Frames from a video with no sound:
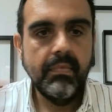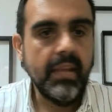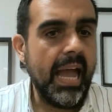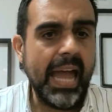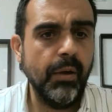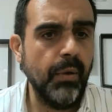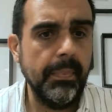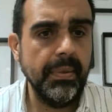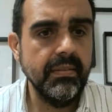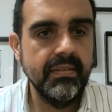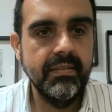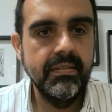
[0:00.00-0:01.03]
i grabbed
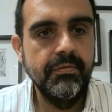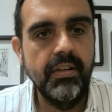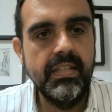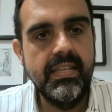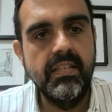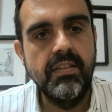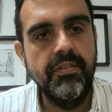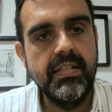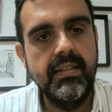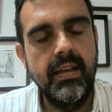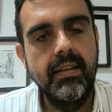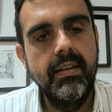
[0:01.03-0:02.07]
it from, since the first
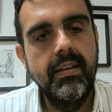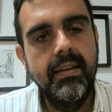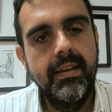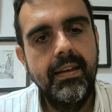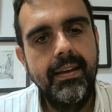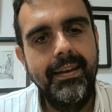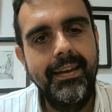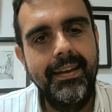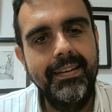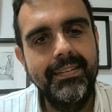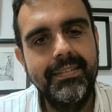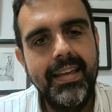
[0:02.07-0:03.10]
day
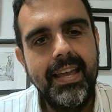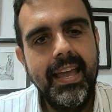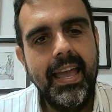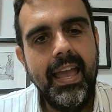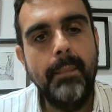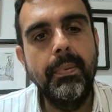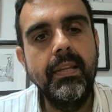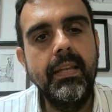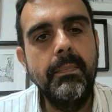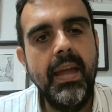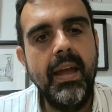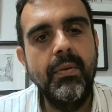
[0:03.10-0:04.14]
and happily
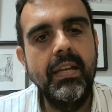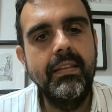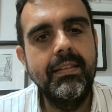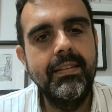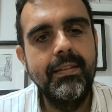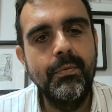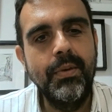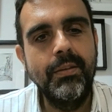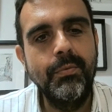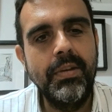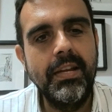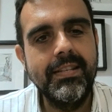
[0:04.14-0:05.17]
married with
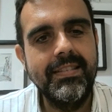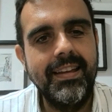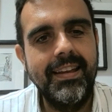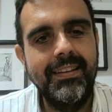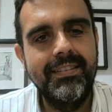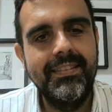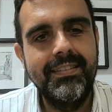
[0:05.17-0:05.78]
real estate